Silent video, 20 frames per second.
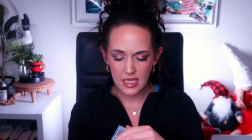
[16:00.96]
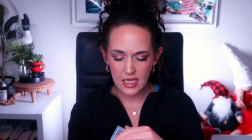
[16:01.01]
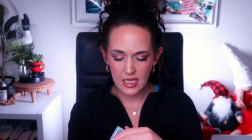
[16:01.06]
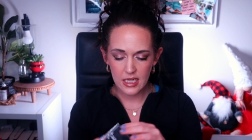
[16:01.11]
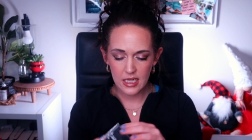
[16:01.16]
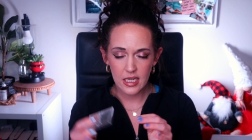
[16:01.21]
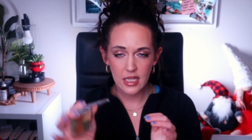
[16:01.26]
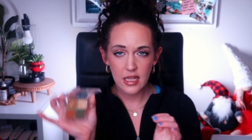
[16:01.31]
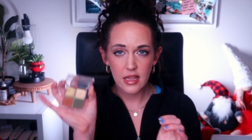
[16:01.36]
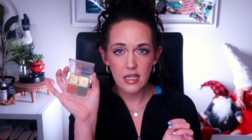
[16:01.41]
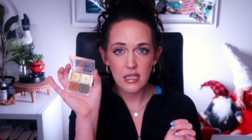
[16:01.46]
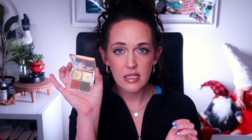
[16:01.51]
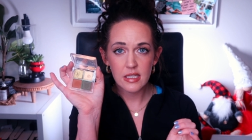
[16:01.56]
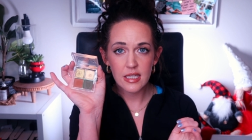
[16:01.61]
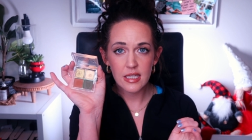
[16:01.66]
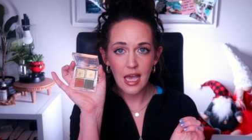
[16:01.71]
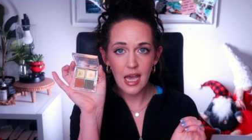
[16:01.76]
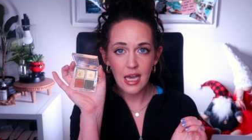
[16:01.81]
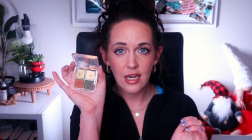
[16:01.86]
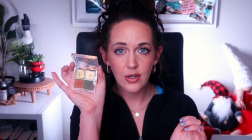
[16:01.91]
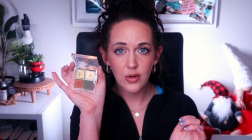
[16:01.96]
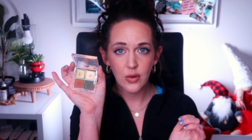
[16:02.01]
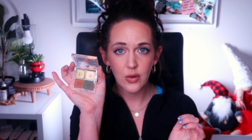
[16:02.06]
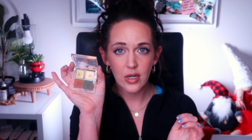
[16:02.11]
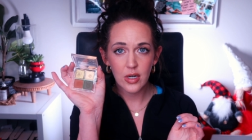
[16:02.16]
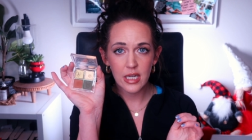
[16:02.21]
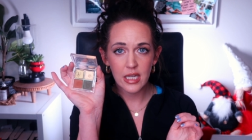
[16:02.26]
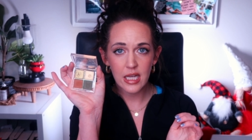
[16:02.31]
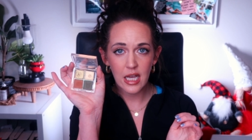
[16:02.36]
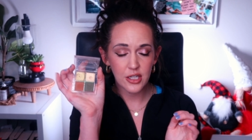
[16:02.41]
in this
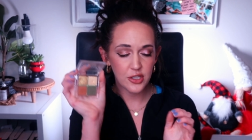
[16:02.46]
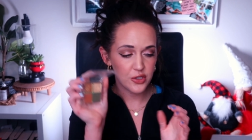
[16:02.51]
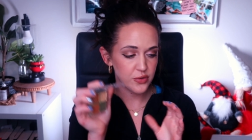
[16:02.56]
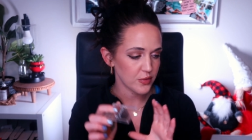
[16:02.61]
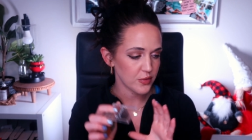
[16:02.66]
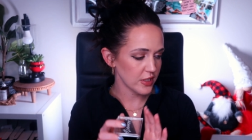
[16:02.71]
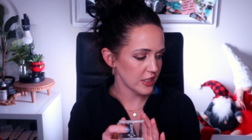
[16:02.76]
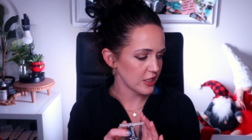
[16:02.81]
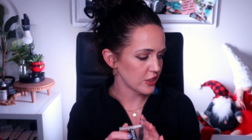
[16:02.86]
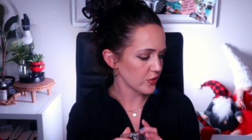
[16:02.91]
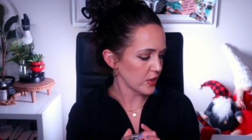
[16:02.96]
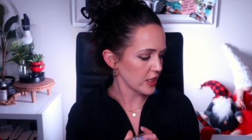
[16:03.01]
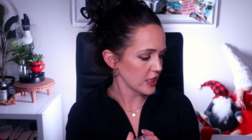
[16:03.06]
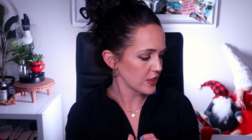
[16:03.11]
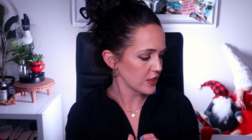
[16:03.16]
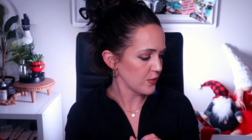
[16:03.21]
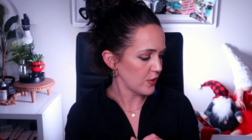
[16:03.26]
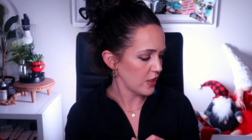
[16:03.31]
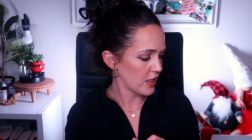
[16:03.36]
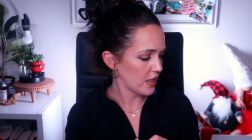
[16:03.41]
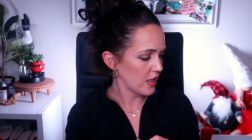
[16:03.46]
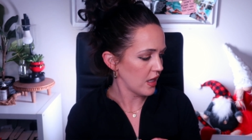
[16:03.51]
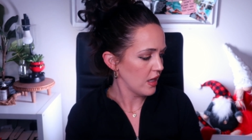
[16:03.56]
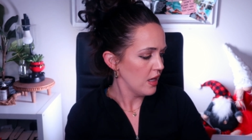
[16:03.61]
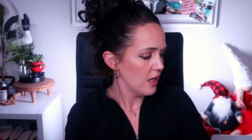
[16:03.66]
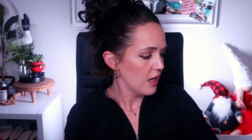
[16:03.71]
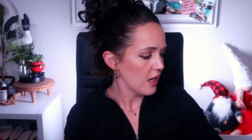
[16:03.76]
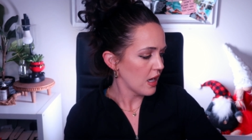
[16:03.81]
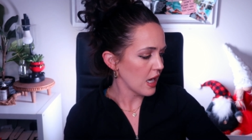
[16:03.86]
category. I do really enjoy this one.